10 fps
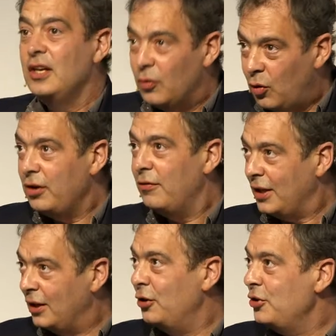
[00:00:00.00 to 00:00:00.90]
one of
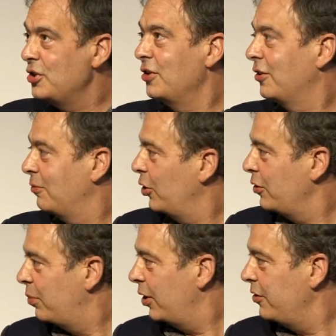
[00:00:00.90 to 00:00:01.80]
the illusions of
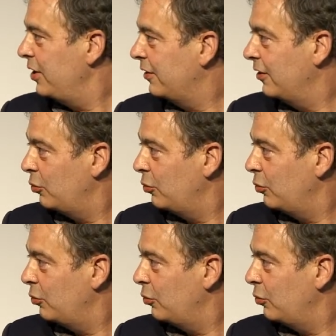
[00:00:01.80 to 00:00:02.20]
modern politics